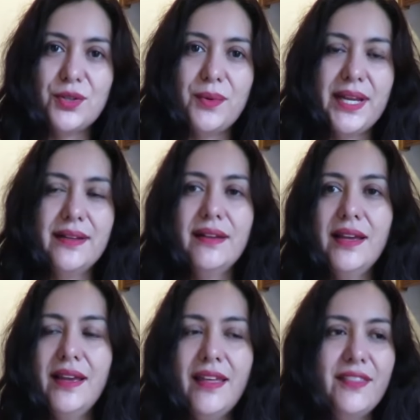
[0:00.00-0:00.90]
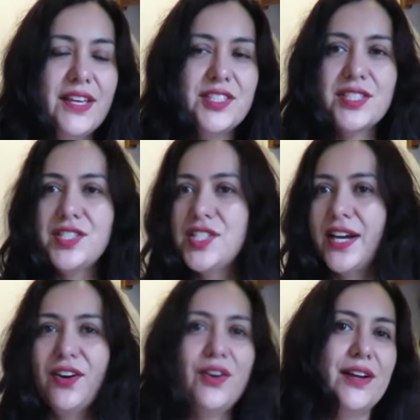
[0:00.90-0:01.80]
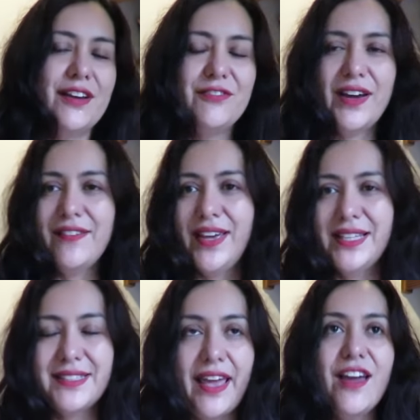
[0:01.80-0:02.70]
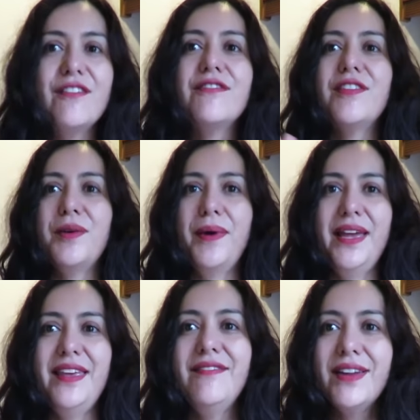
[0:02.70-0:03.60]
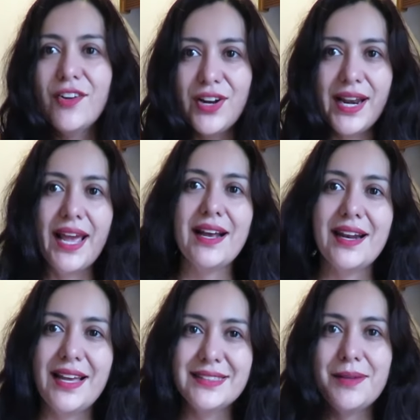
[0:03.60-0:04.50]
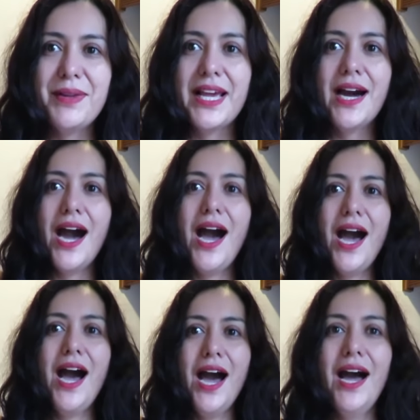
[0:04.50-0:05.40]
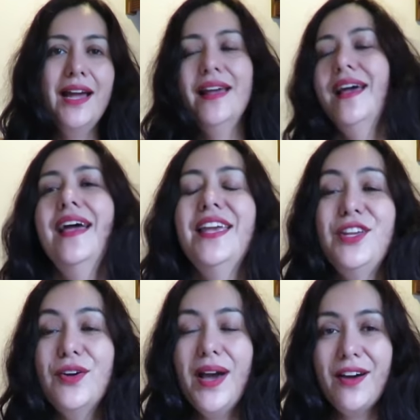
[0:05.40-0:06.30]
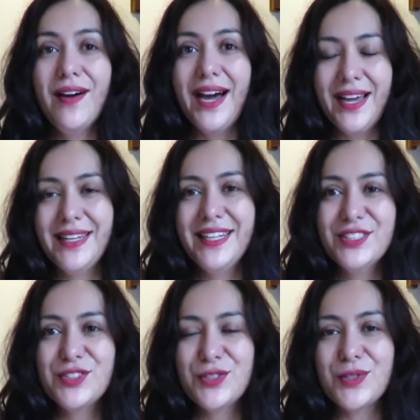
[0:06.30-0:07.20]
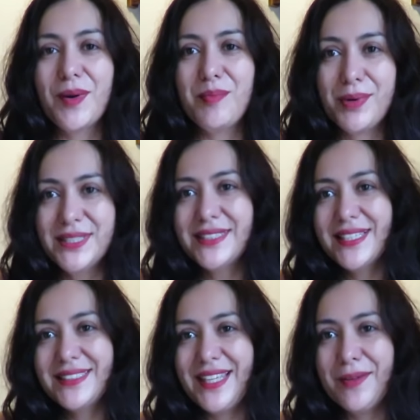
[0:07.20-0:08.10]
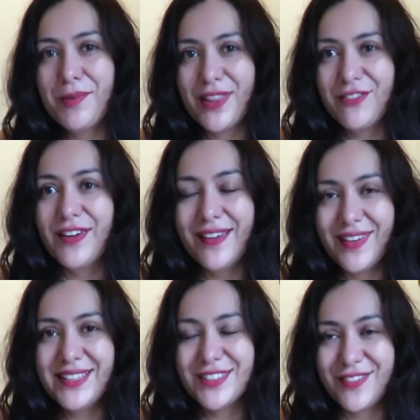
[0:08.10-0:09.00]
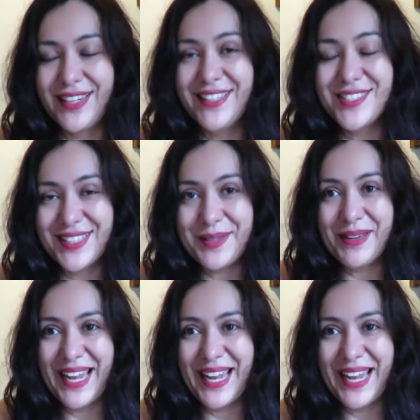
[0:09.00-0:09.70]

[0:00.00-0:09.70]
So when they just chuck on a 5/8 everywhere, even on necklines, I'm like, ah, you know how hard it is to sew a princess seam with a 5/8 of an inch seam